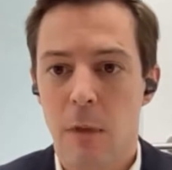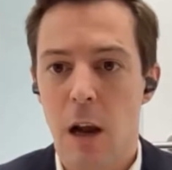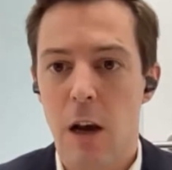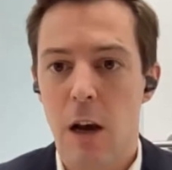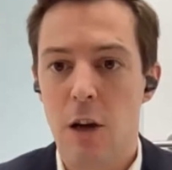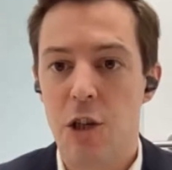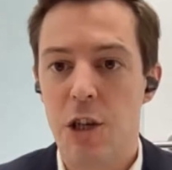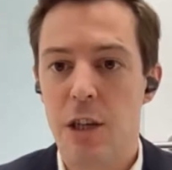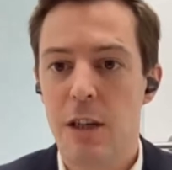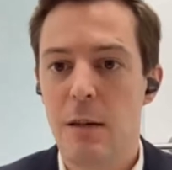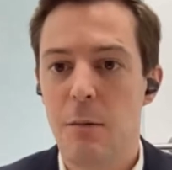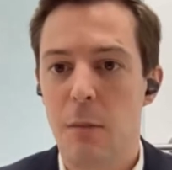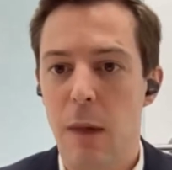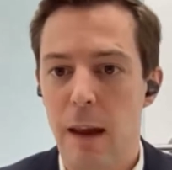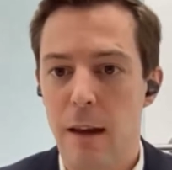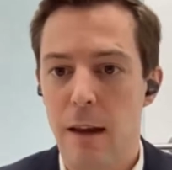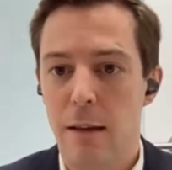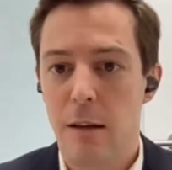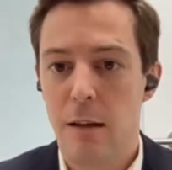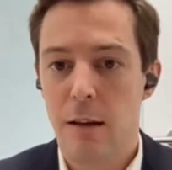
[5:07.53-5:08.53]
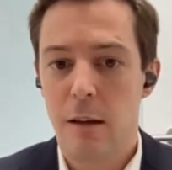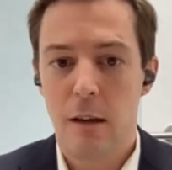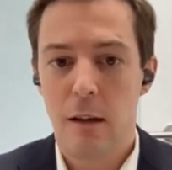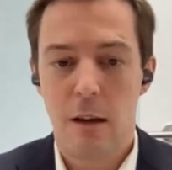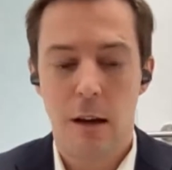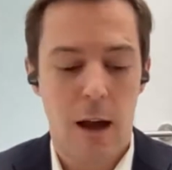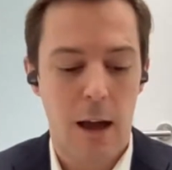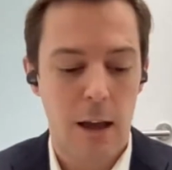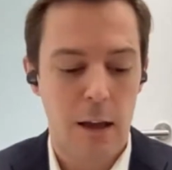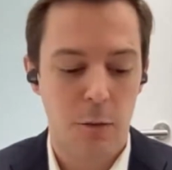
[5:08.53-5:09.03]
legitimate
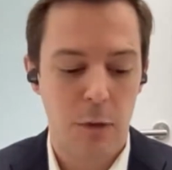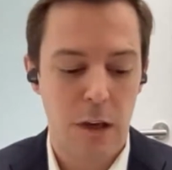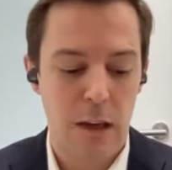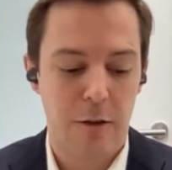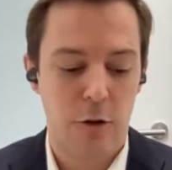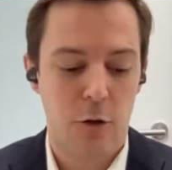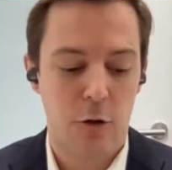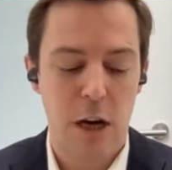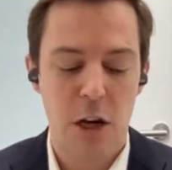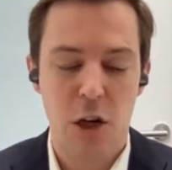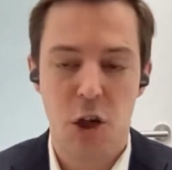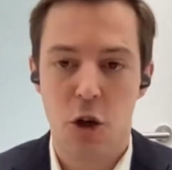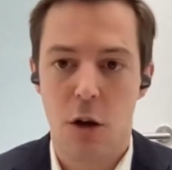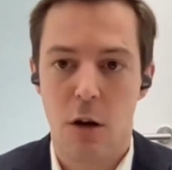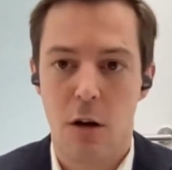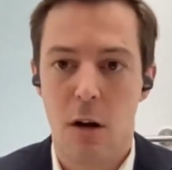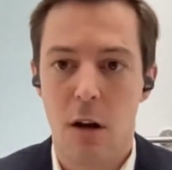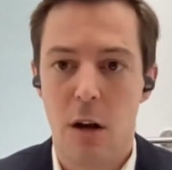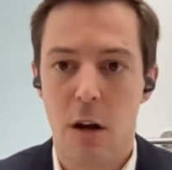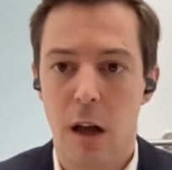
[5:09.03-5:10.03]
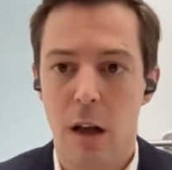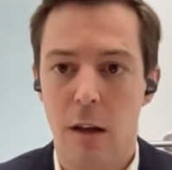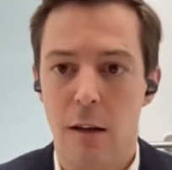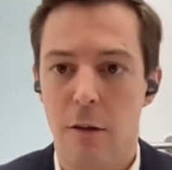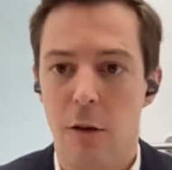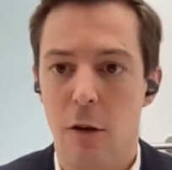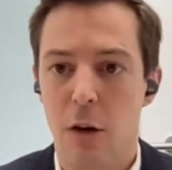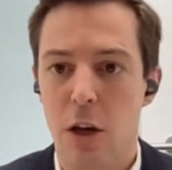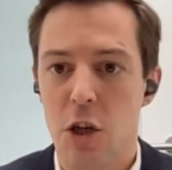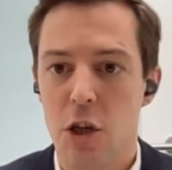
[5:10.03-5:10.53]
administration
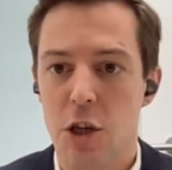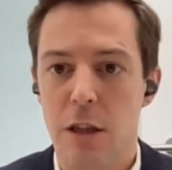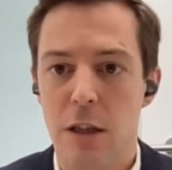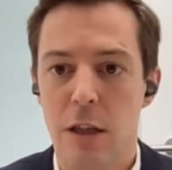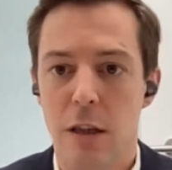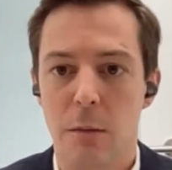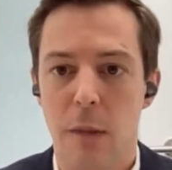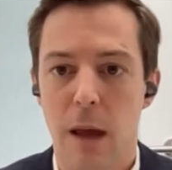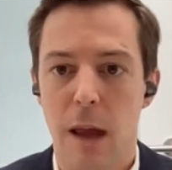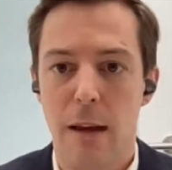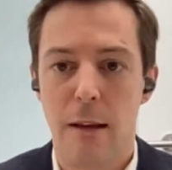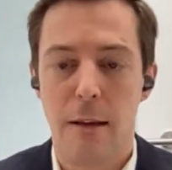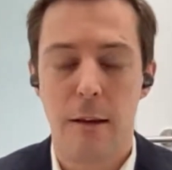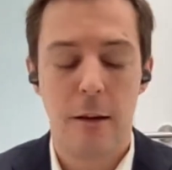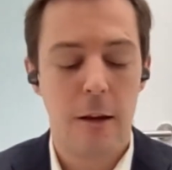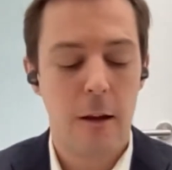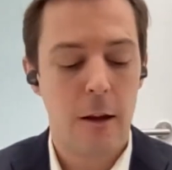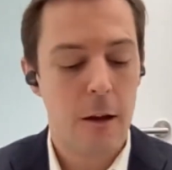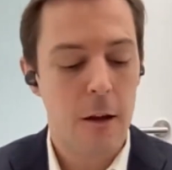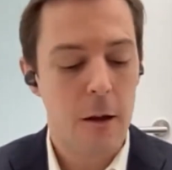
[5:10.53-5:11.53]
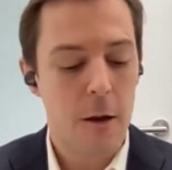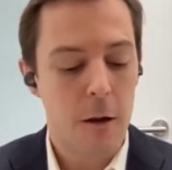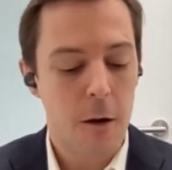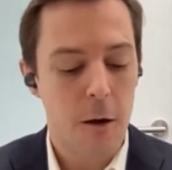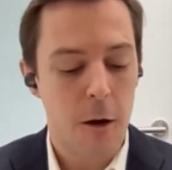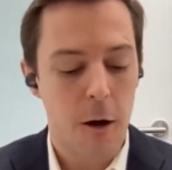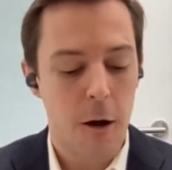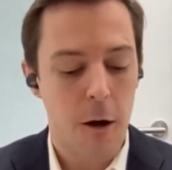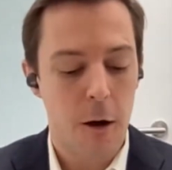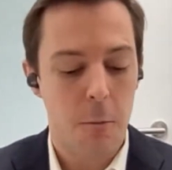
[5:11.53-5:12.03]
and the legitimate
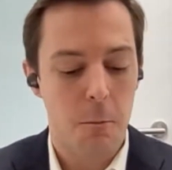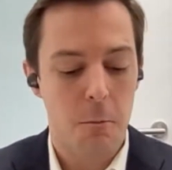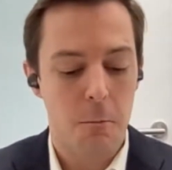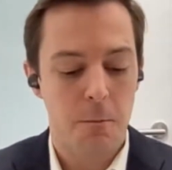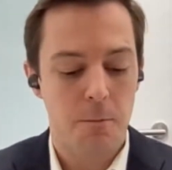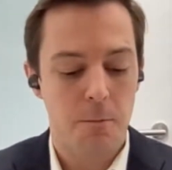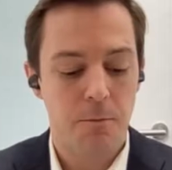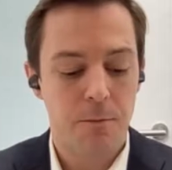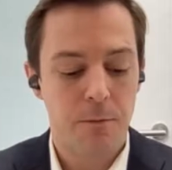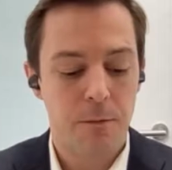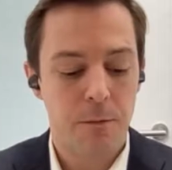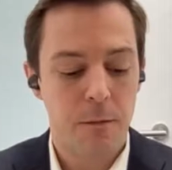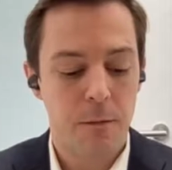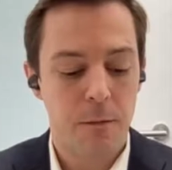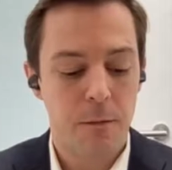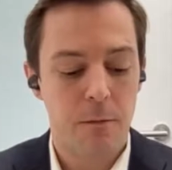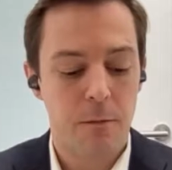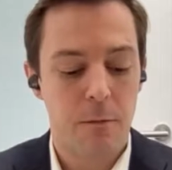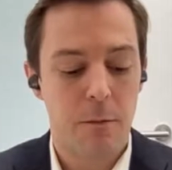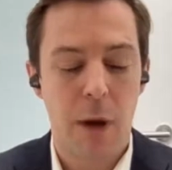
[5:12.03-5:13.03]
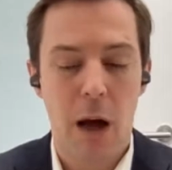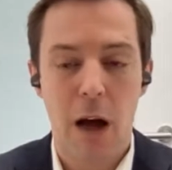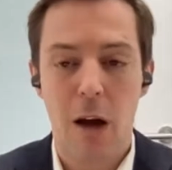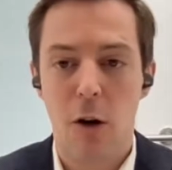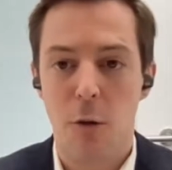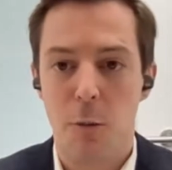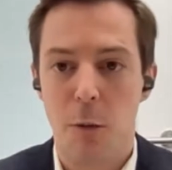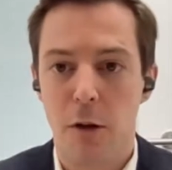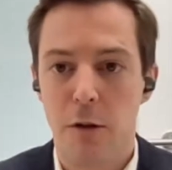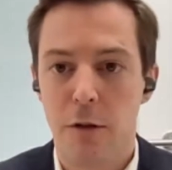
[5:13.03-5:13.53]
um,
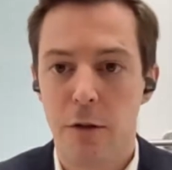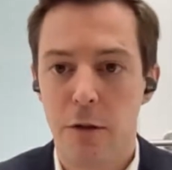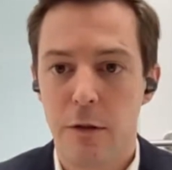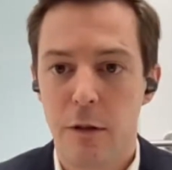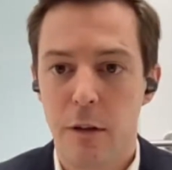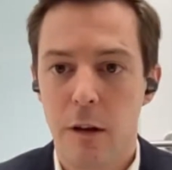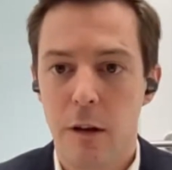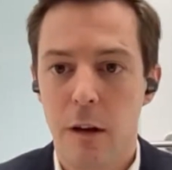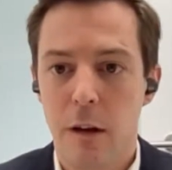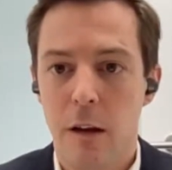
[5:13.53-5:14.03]
parliament